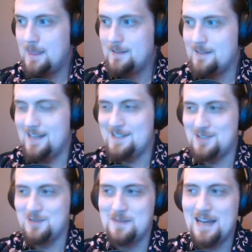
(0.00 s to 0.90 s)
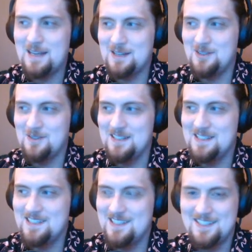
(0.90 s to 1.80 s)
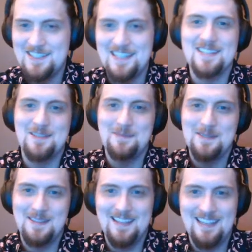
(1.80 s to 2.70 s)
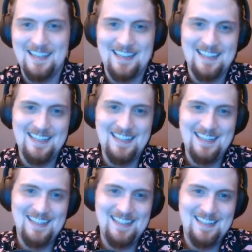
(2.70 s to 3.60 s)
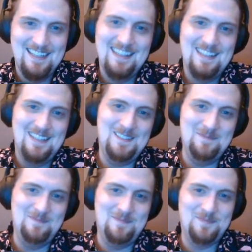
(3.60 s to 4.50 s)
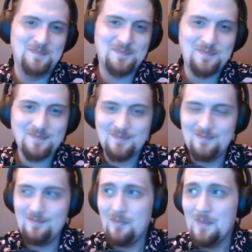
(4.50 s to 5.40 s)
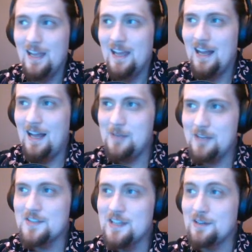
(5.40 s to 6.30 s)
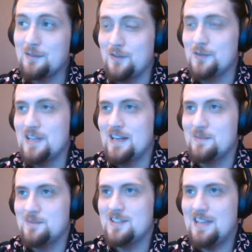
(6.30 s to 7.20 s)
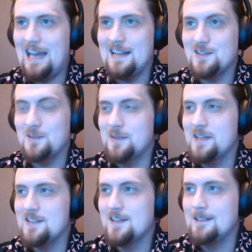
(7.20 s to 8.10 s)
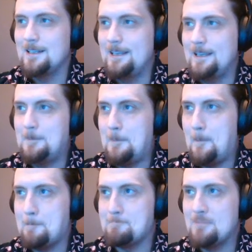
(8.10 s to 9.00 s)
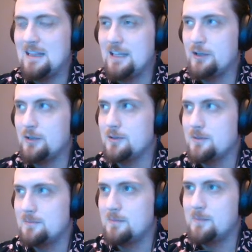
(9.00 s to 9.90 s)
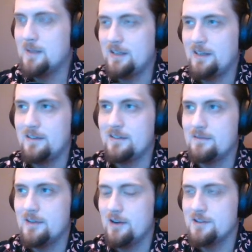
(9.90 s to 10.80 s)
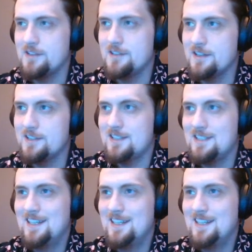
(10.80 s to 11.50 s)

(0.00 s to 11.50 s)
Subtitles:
That's dramatic, alright, says GS about the, I mean, I've said it a few times. Cats are basically little mammalian narcissists.